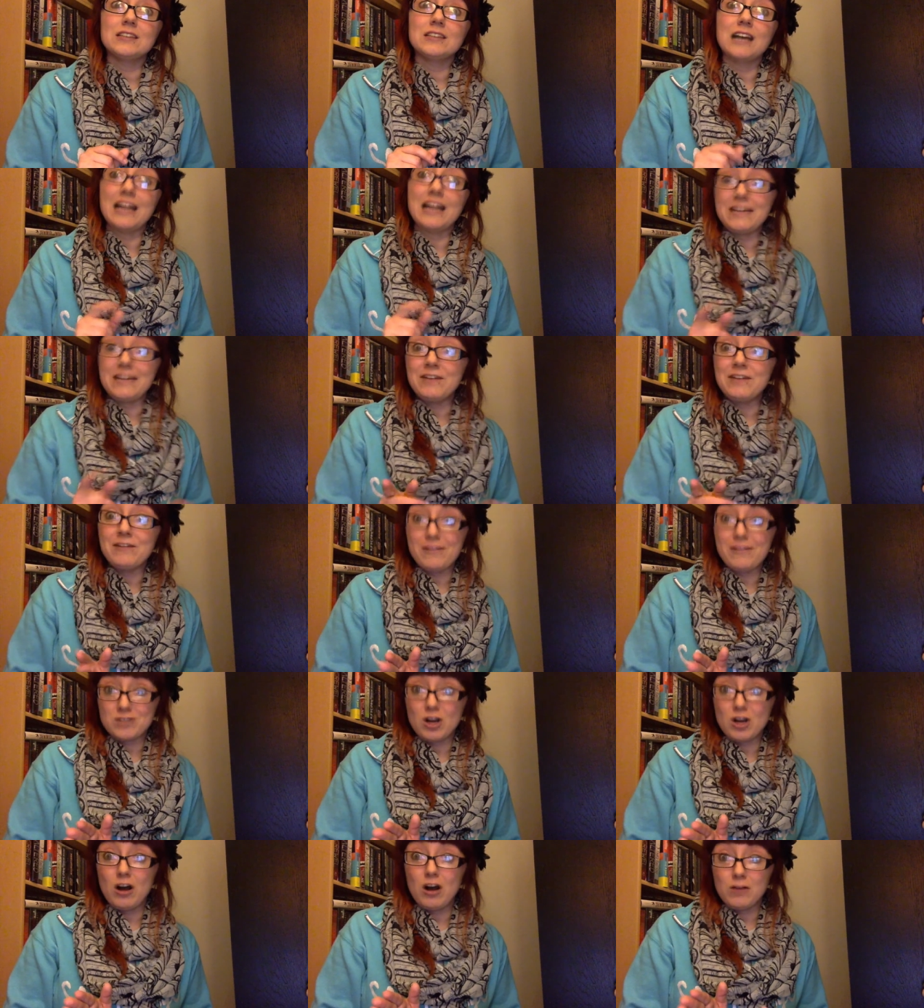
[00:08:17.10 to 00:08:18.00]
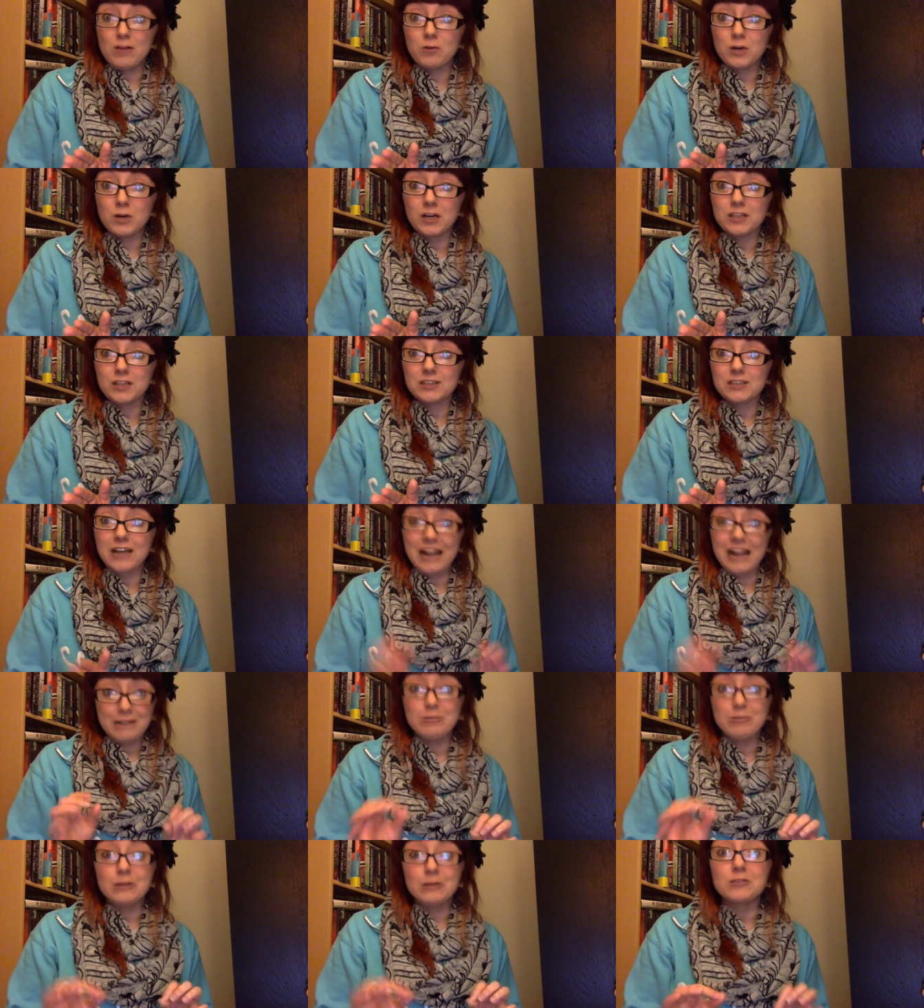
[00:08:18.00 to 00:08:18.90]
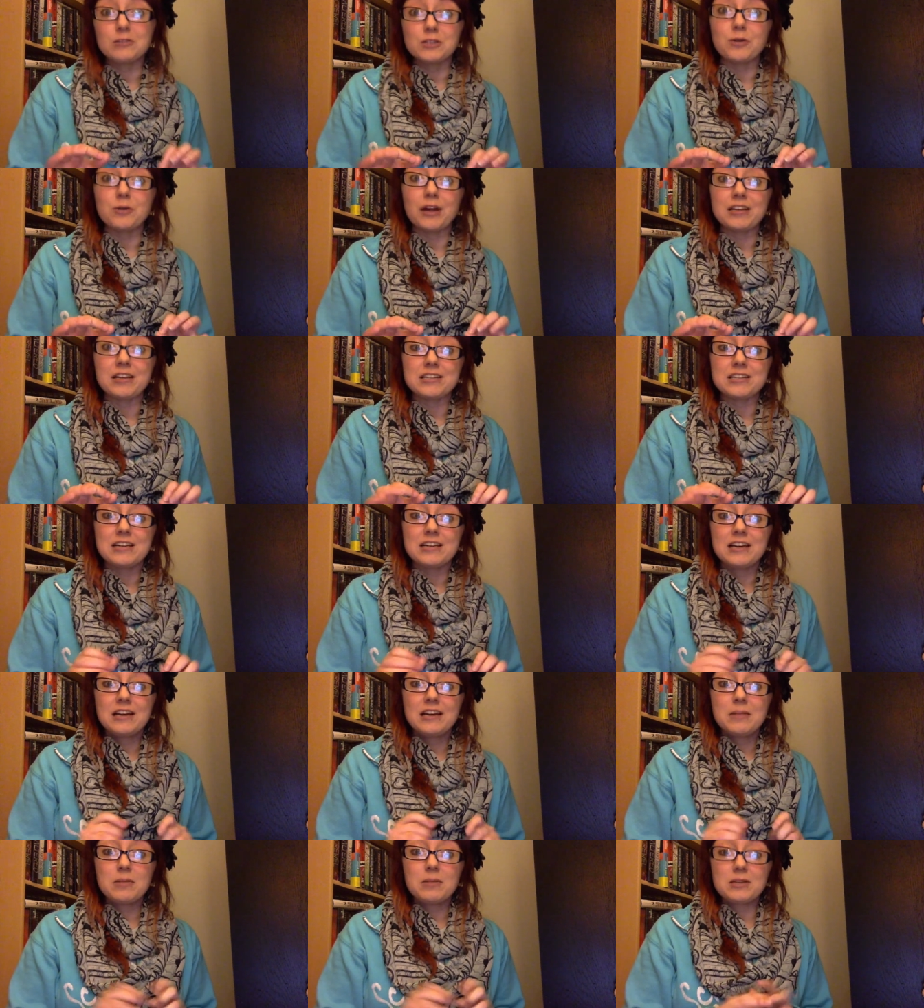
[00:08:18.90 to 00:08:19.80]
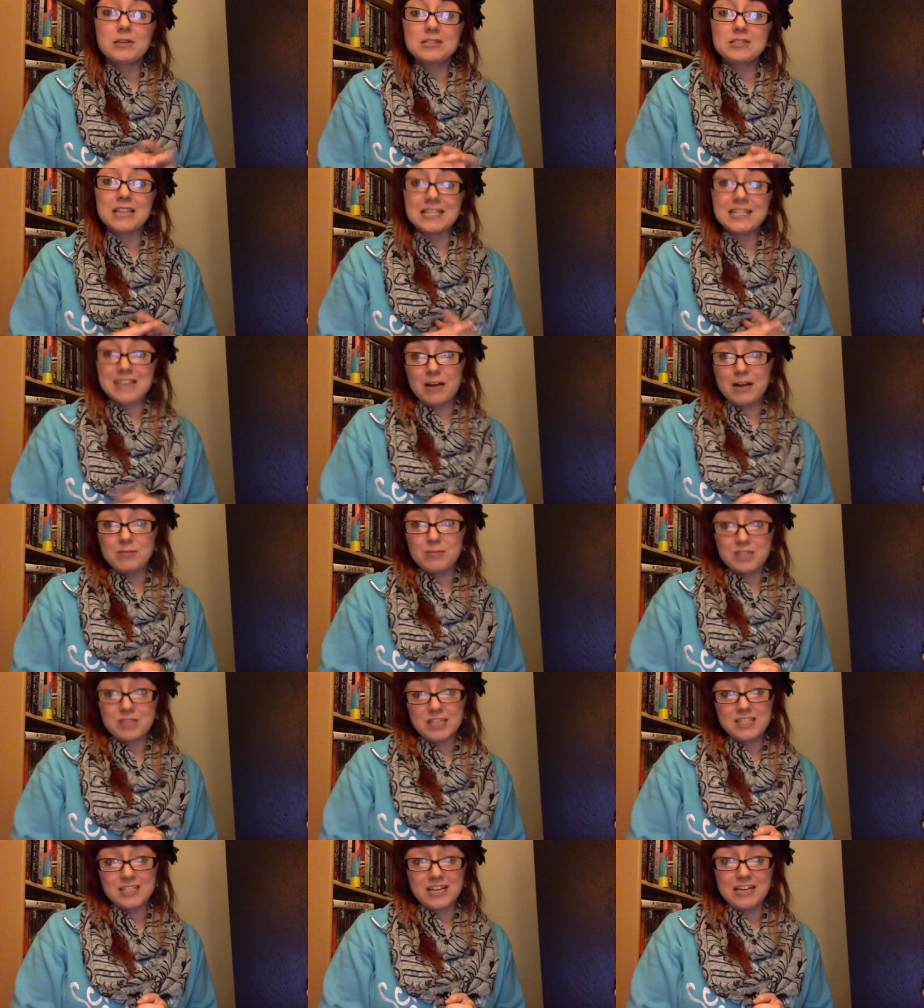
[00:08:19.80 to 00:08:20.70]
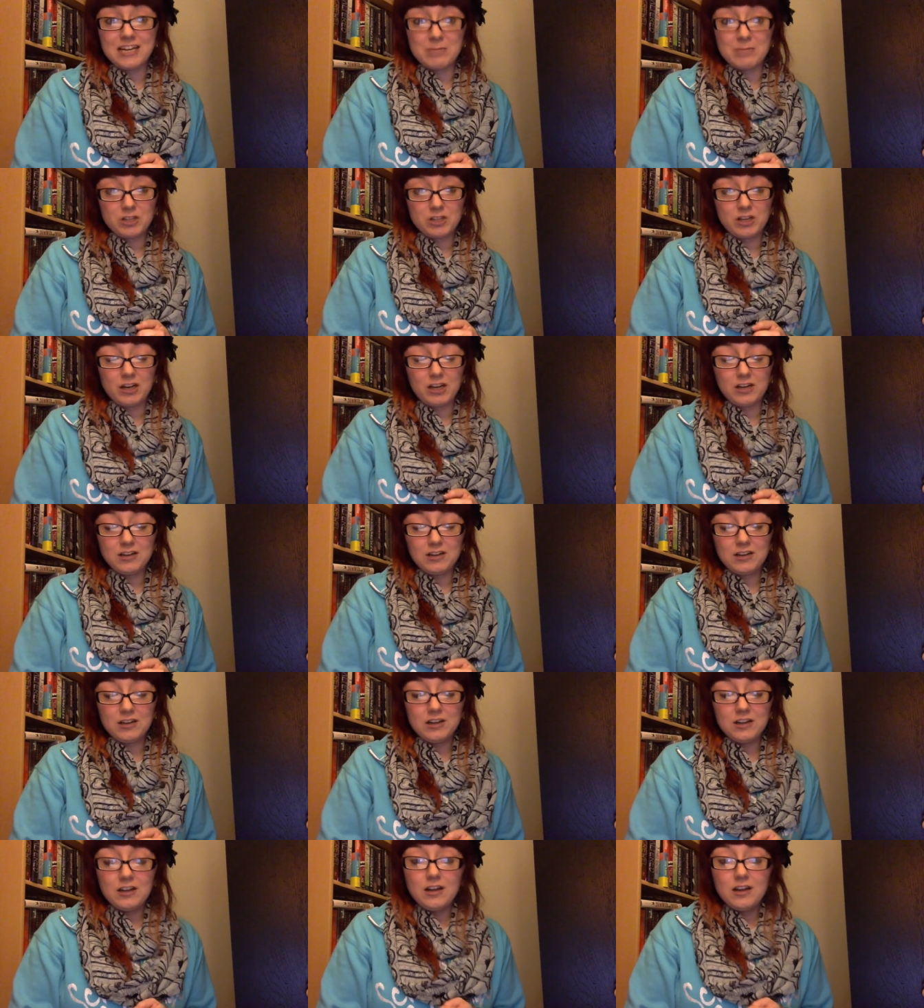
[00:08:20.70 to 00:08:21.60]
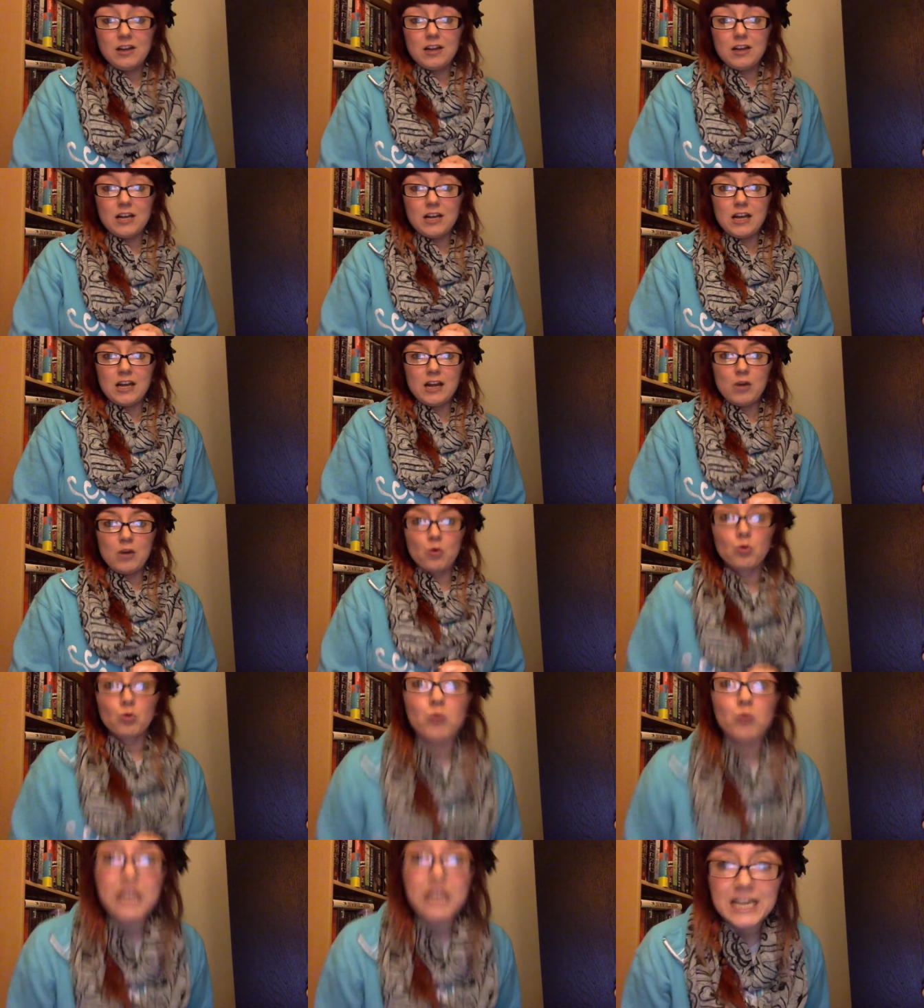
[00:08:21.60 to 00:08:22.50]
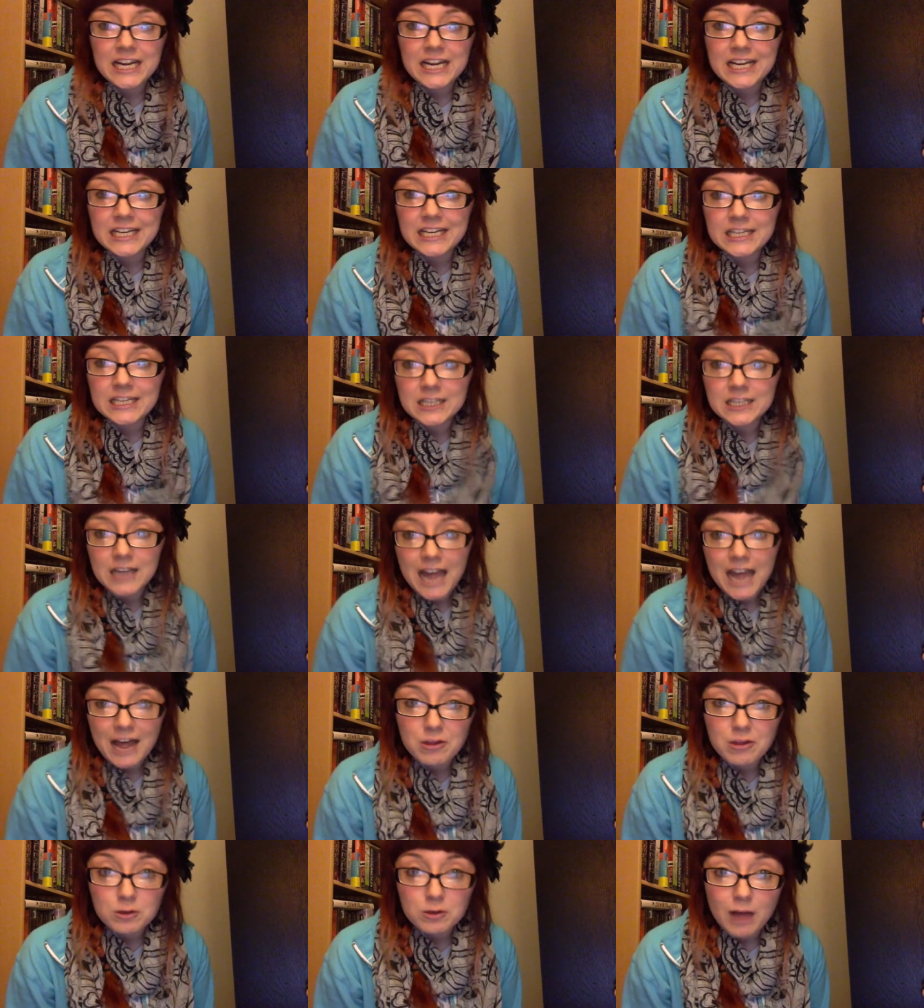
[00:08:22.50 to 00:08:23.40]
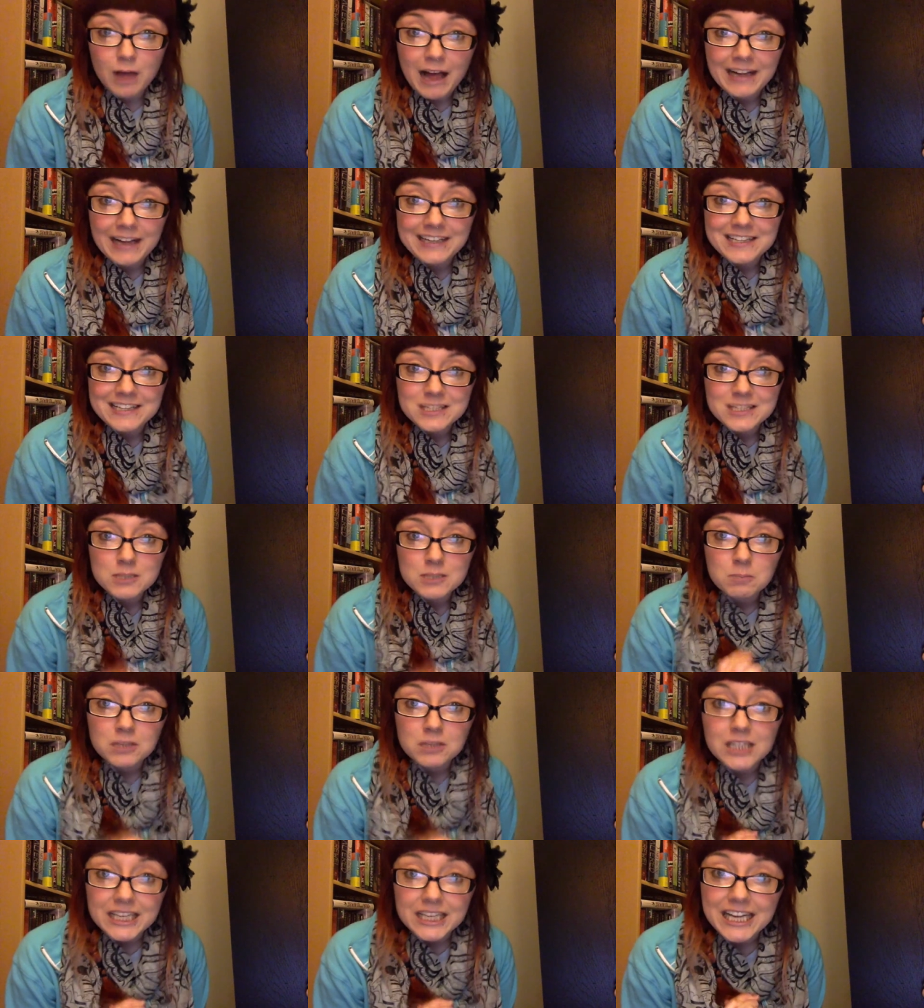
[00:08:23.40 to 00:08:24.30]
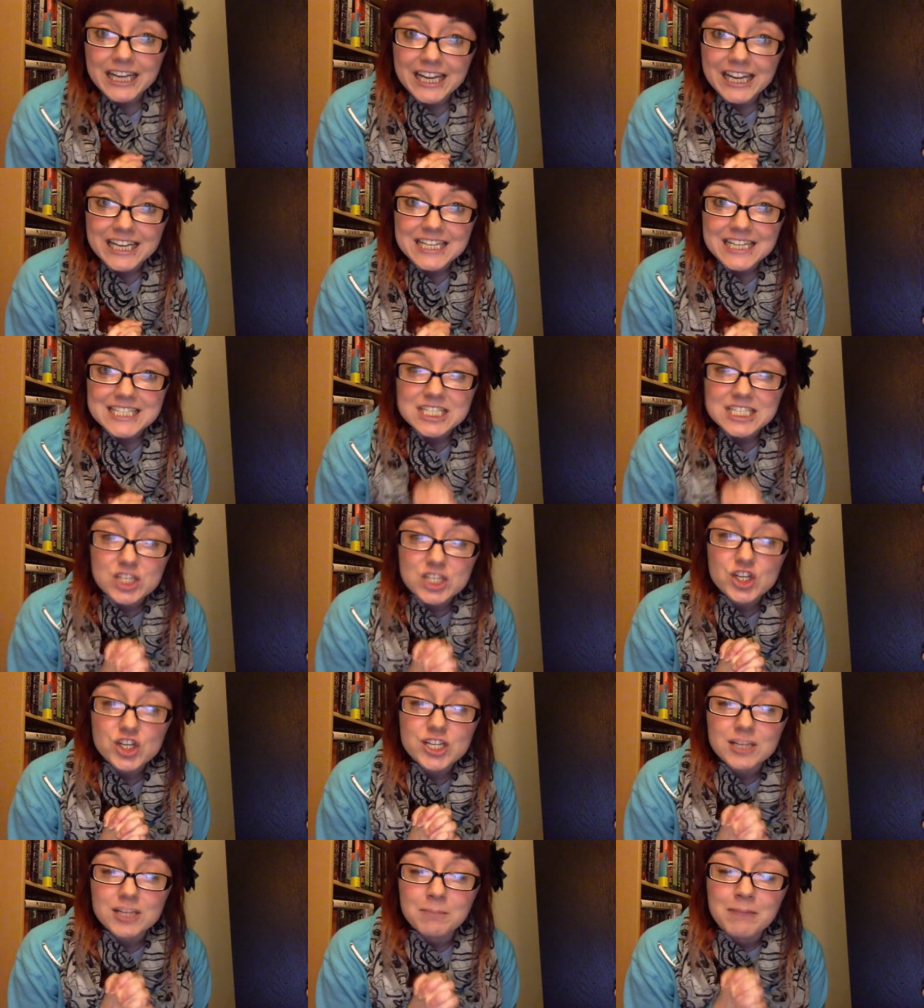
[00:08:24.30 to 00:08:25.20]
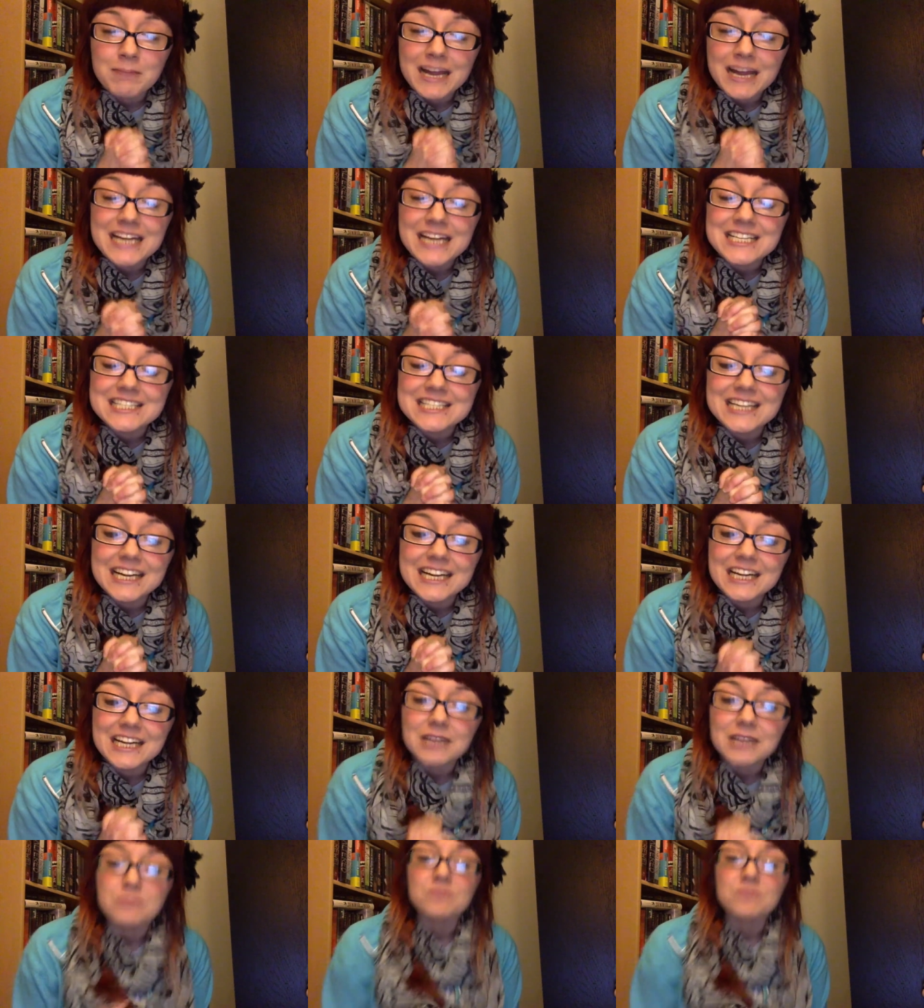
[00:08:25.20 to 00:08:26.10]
Even if I have to call off work, I will do it because that's how obsessed I am with her. Read Heather Lyons, please. She's amazing.